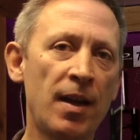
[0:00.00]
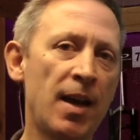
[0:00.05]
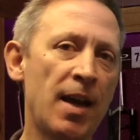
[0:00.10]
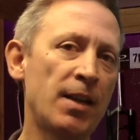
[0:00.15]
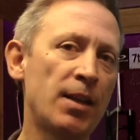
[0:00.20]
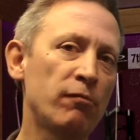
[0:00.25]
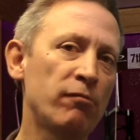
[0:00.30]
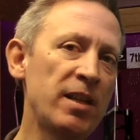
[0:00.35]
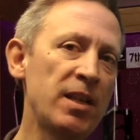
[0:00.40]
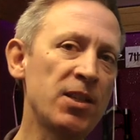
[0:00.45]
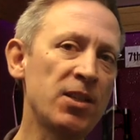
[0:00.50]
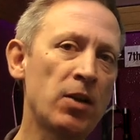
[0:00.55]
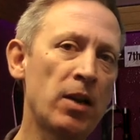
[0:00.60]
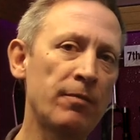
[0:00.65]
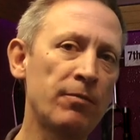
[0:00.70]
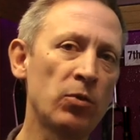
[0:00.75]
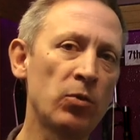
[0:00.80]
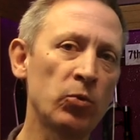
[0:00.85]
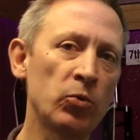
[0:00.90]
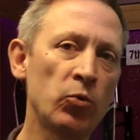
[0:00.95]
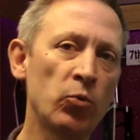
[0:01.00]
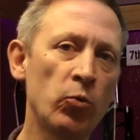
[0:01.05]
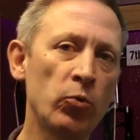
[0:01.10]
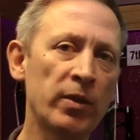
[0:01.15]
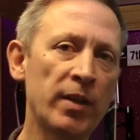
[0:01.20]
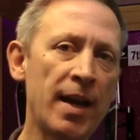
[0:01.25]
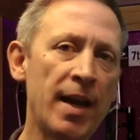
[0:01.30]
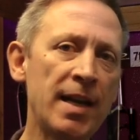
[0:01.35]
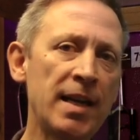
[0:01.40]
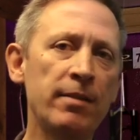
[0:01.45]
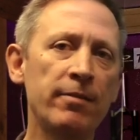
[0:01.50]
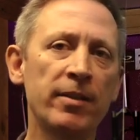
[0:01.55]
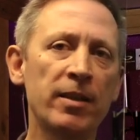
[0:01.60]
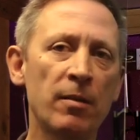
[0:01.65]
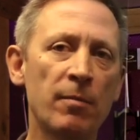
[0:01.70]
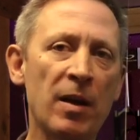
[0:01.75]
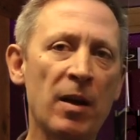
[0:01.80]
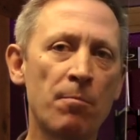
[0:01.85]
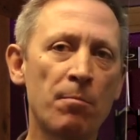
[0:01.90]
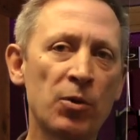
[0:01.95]
And the reason I've not talked anything
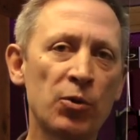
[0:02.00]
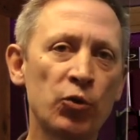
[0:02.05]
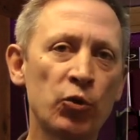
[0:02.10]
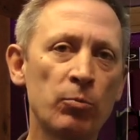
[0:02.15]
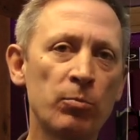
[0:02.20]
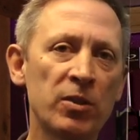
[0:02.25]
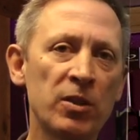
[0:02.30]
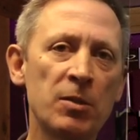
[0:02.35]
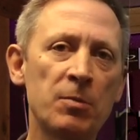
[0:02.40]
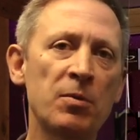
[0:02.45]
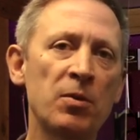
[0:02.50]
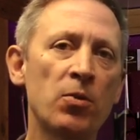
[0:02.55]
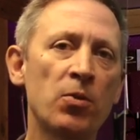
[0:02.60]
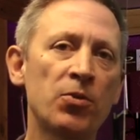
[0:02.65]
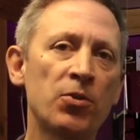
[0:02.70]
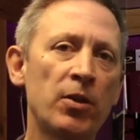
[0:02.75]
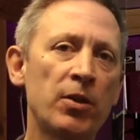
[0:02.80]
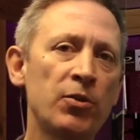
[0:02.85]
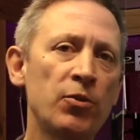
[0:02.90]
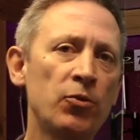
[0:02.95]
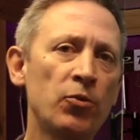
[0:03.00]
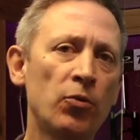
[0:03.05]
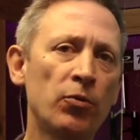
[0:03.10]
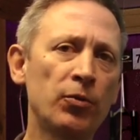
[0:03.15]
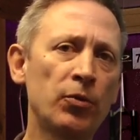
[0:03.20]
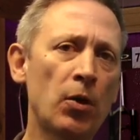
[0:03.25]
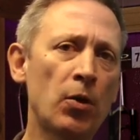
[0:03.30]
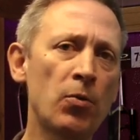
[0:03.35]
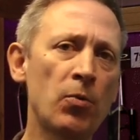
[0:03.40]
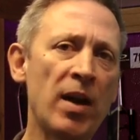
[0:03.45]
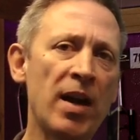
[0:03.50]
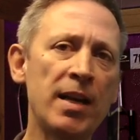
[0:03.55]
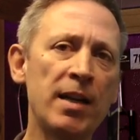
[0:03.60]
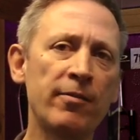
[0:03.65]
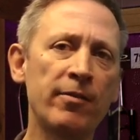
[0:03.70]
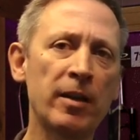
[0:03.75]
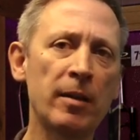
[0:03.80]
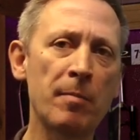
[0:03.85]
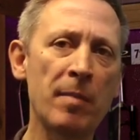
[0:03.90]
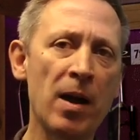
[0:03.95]
about mushrooms is because I do not know
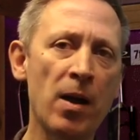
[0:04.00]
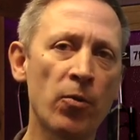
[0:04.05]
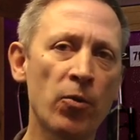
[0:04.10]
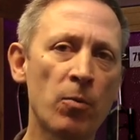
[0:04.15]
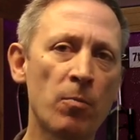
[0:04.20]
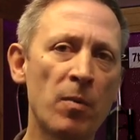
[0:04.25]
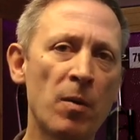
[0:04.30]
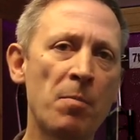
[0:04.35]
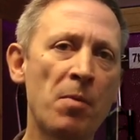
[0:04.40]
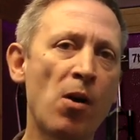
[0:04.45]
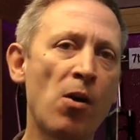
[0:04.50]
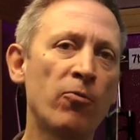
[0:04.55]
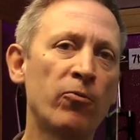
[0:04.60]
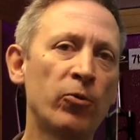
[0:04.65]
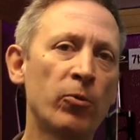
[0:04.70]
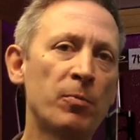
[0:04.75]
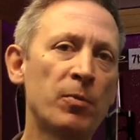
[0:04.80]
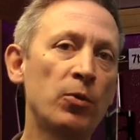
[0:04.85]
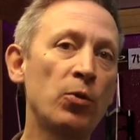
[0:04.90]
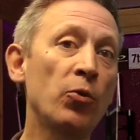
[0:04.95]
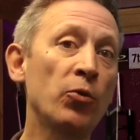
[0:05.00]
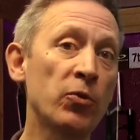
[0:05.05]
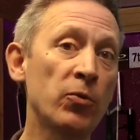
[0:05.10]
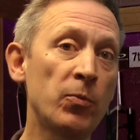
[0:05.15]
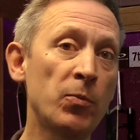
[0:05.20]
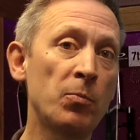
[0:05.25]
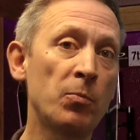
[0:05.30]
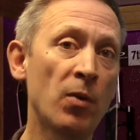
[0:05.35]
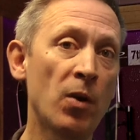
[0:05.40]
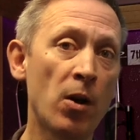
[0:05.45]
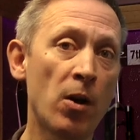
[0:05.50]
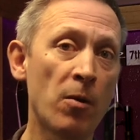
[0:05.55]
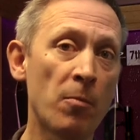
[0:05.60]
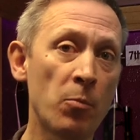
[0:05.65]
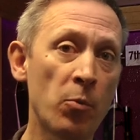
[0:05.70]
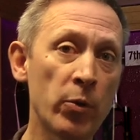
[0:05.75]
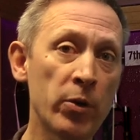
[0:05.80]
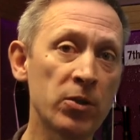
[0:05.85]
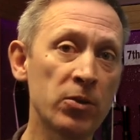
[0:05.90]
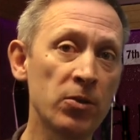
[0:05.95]
anything about them apart from a lot of them are
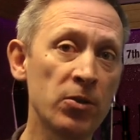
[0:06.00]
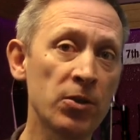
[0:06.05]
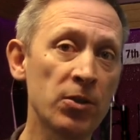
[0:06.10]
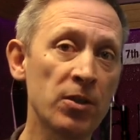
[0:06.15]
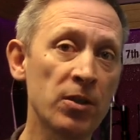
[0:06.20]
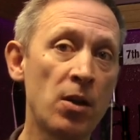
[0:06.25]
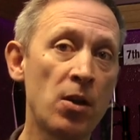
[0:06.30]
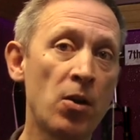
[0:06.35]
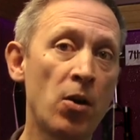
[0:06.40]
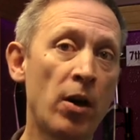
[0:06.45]
poisonous.